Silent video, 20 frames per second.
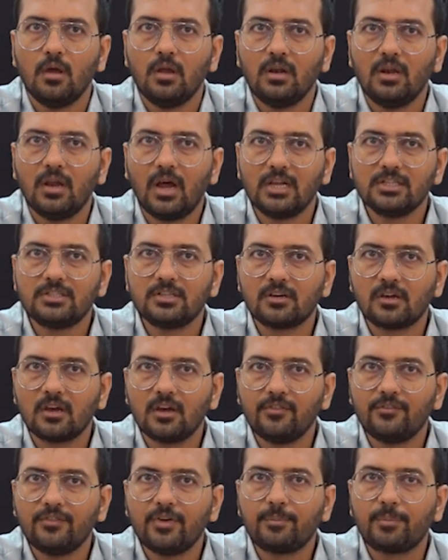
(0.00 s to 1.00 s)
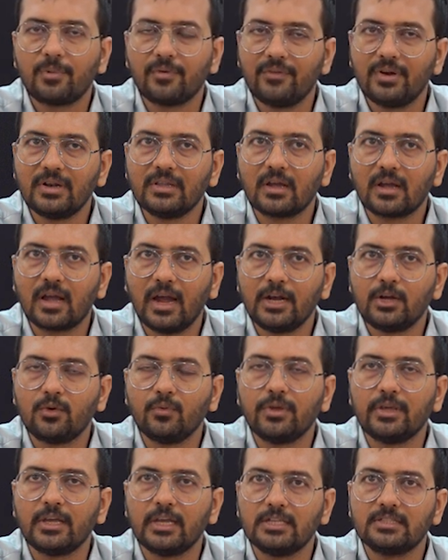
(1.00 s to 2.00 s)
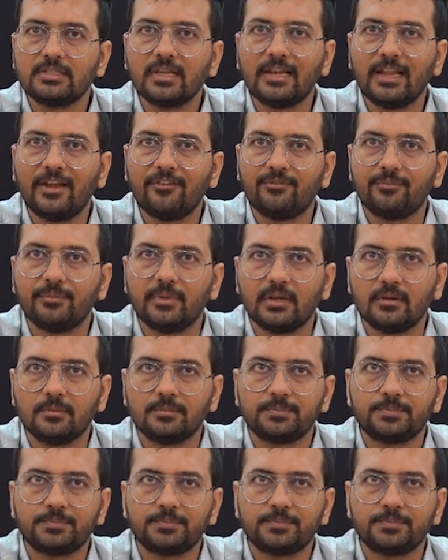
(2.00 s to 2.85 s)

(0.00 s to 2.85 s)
Larger curve will prevent the guide to engage the left main.